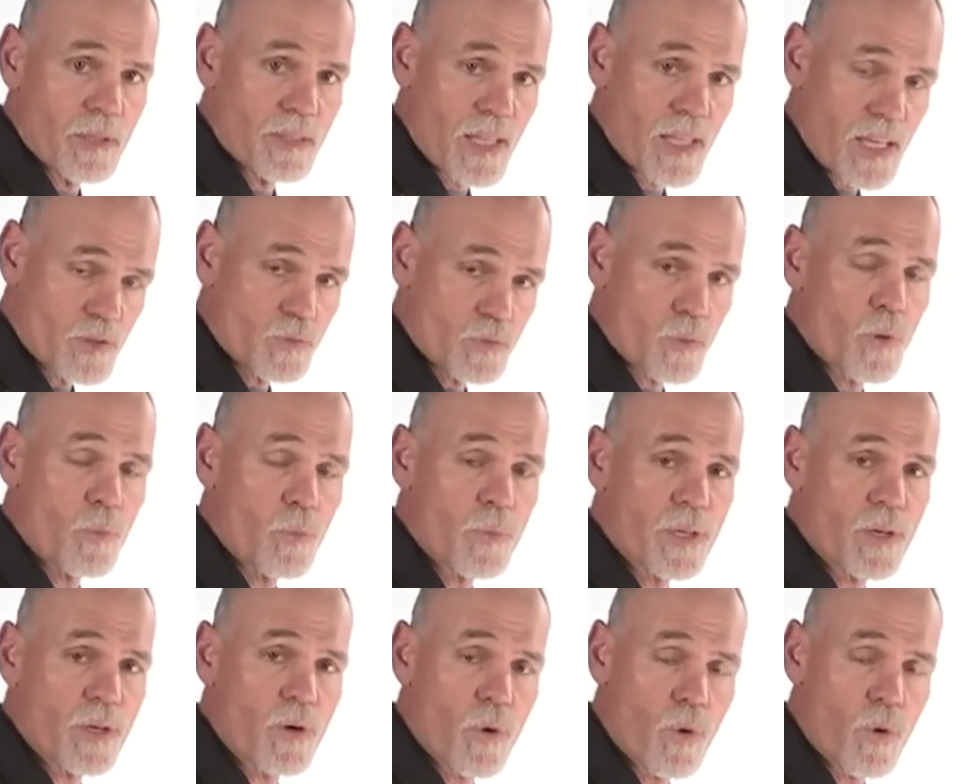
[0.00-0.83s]
And that's
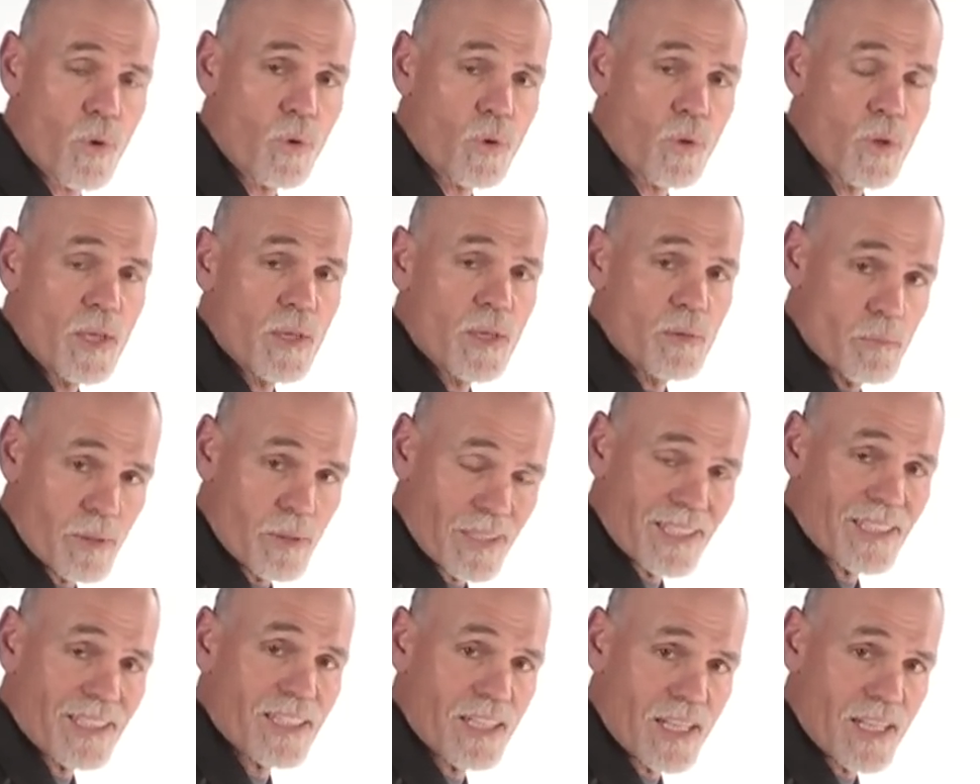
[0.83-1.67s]
what we call
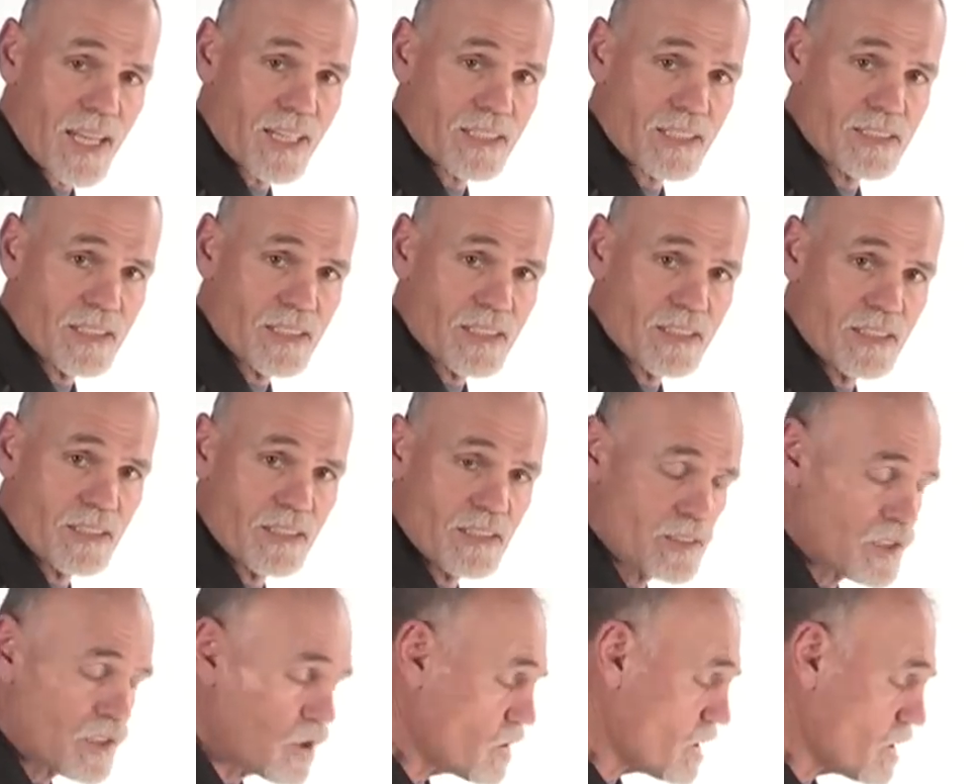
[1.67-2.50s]
being connected.
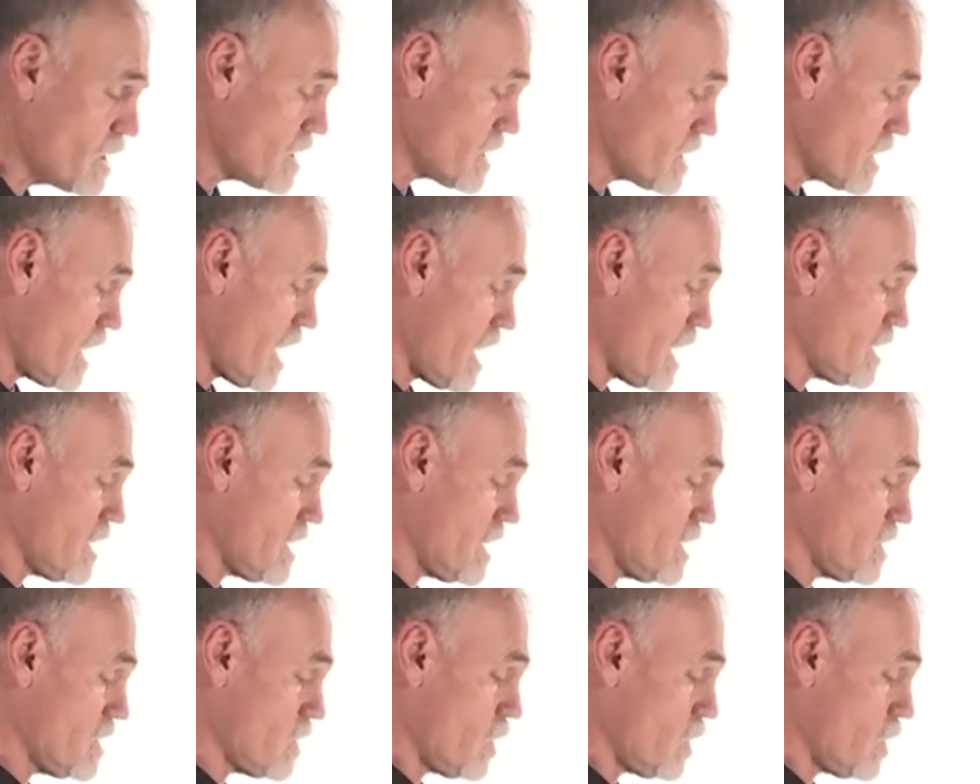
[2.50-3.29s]
So disconnected